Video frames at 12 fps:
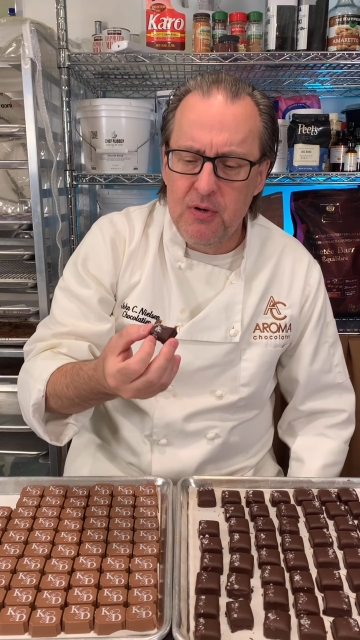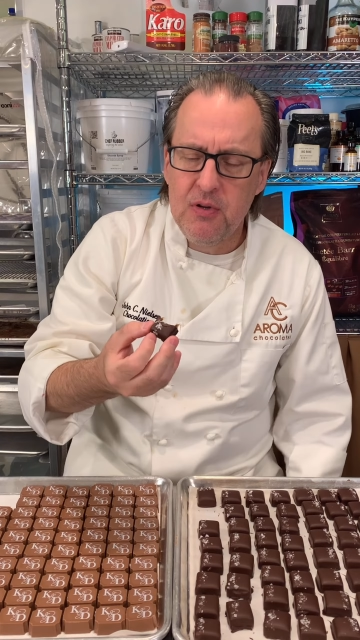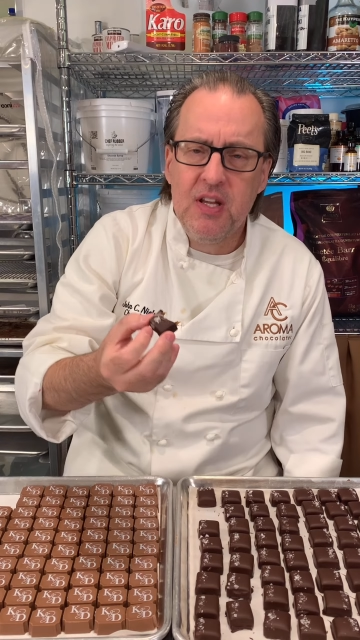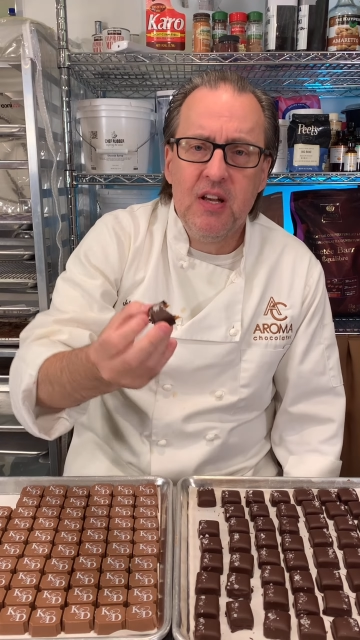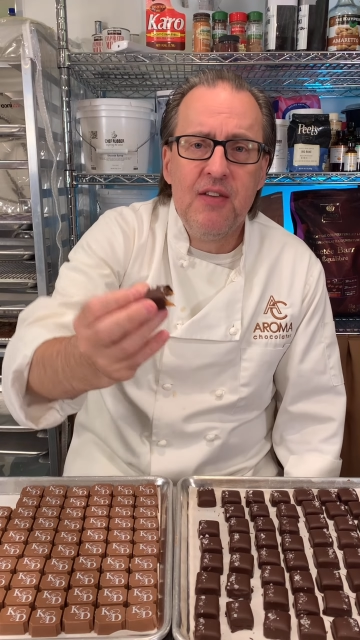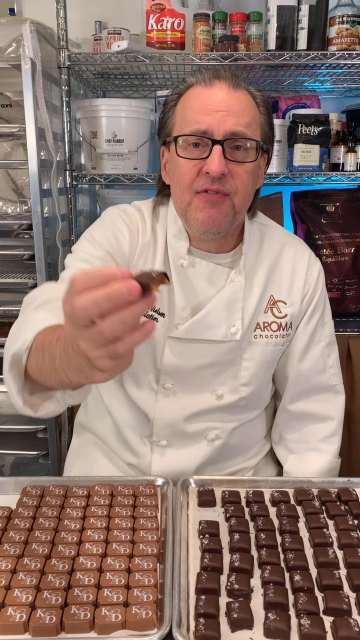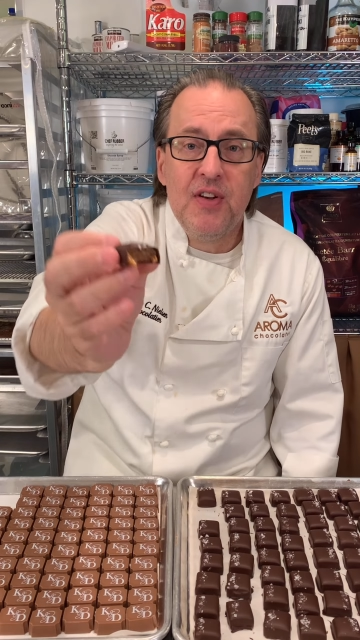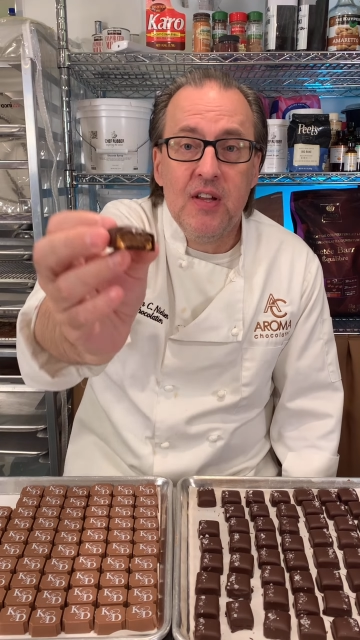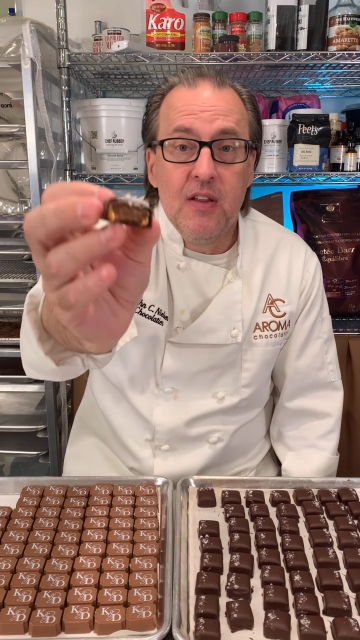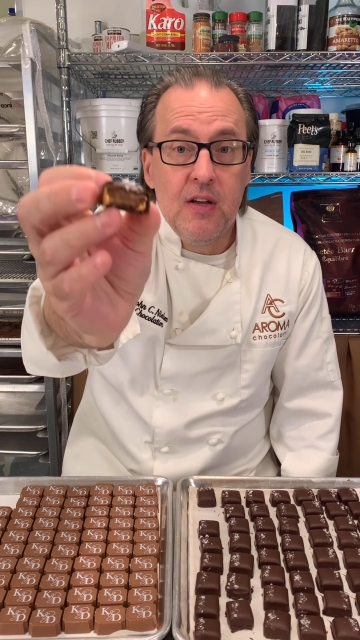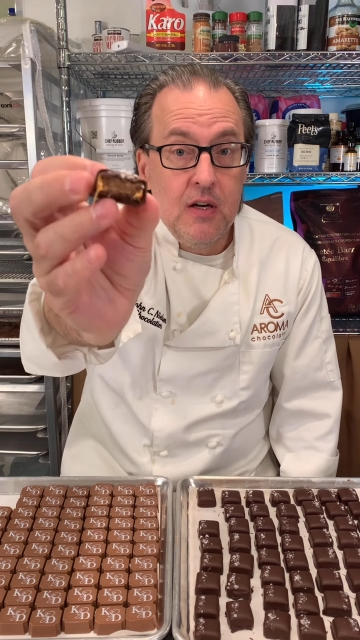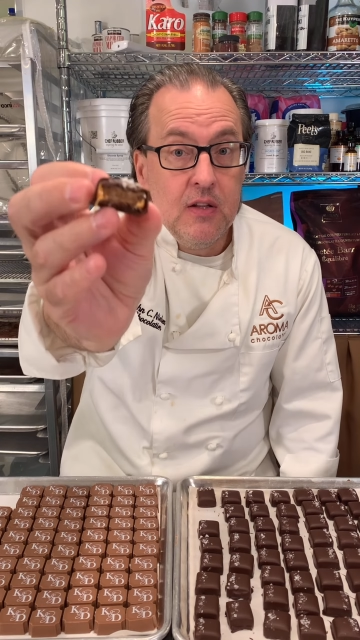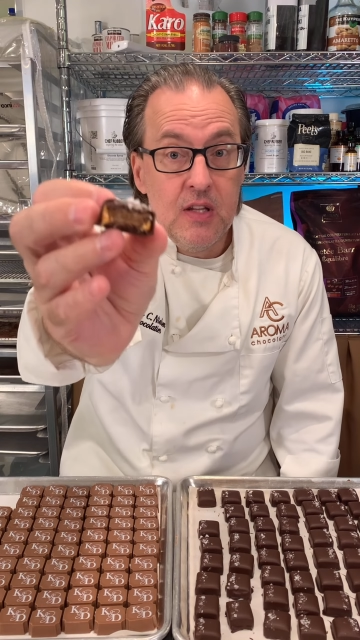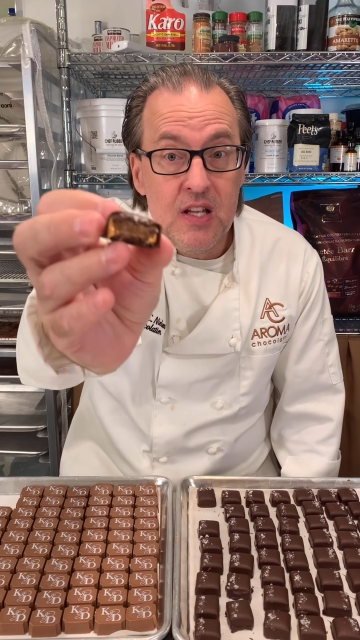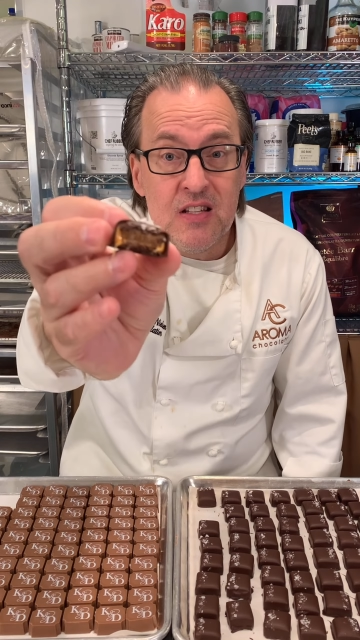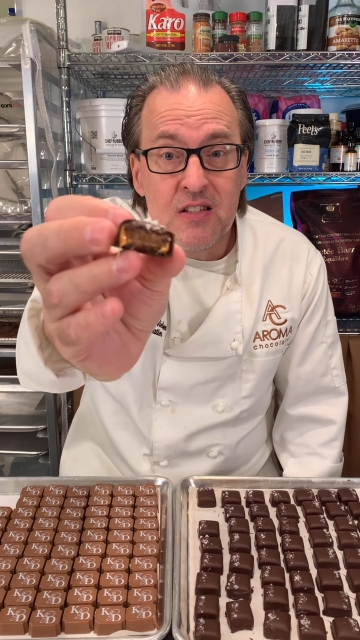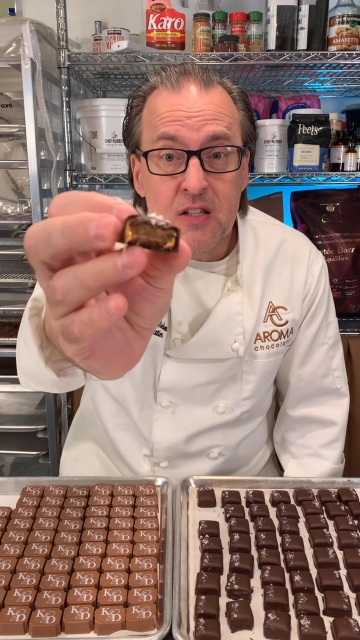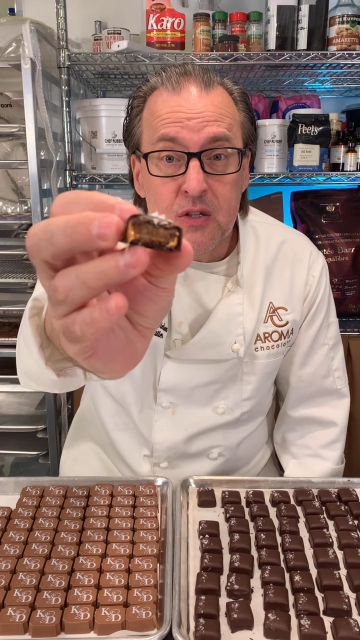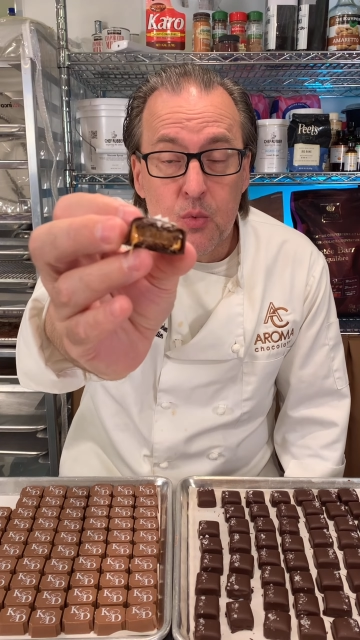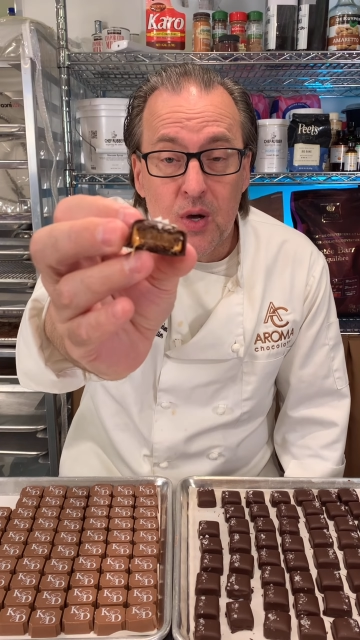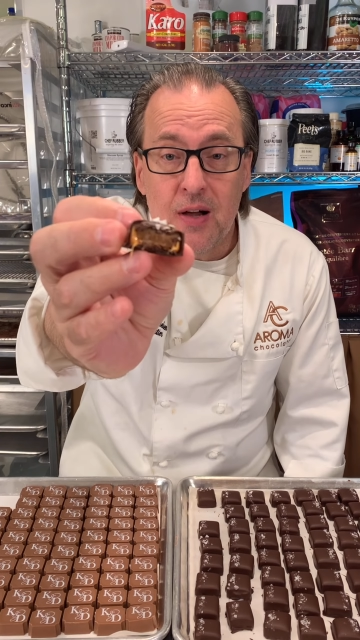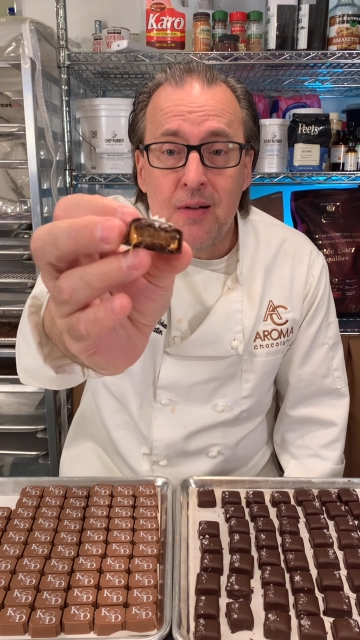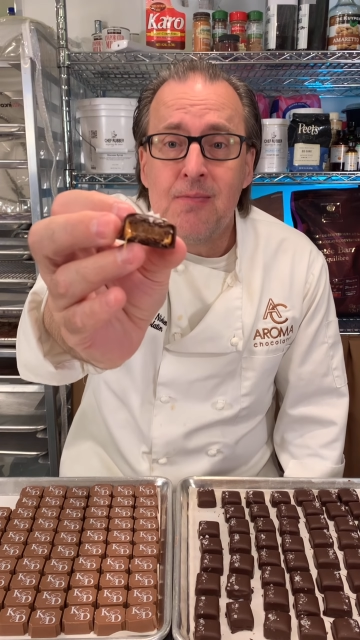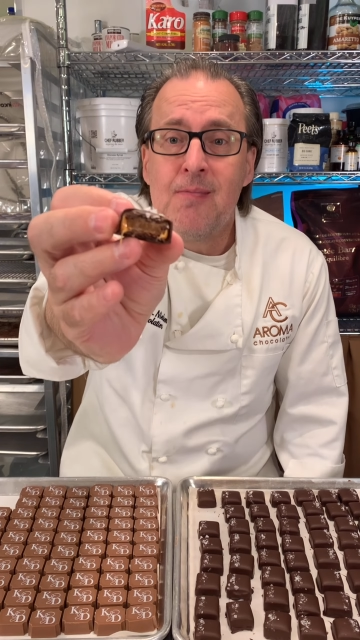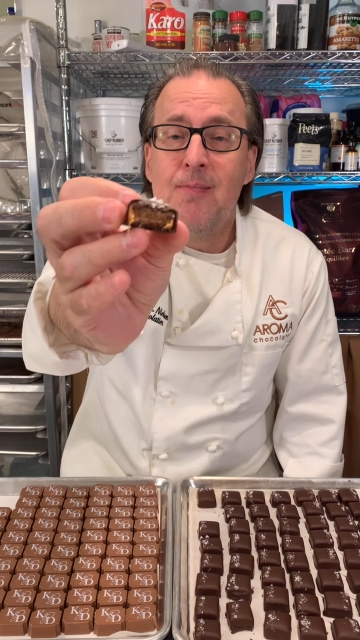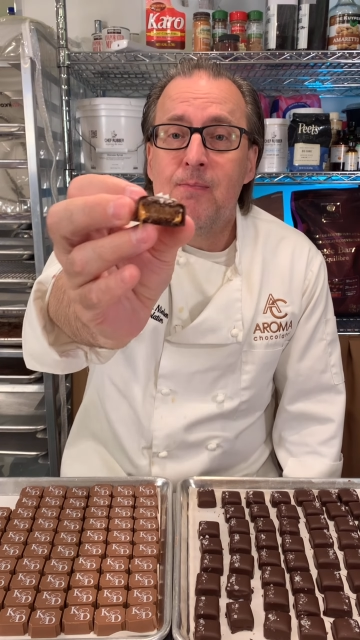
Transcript: New Guinea vanilla on these as well.